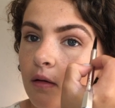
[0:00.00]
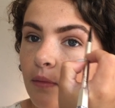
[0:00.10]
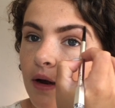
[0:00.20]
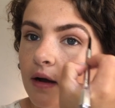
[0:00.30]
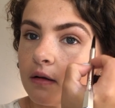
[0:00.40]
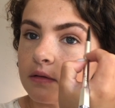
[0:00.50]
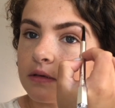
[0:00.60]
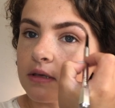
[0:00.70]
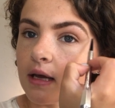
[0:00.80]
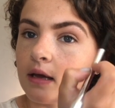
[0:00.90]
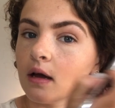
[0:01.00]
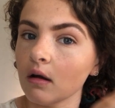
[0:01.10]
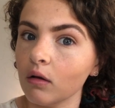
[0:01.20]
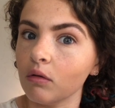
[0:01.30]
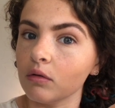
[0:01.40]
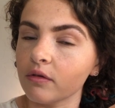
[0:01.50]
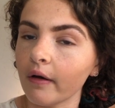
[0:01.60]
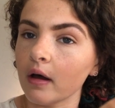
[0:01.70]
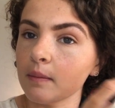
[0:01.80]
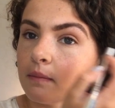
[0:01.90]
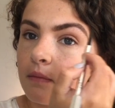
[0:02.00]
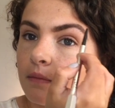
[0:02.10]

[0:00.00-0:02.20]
Brows take a long time.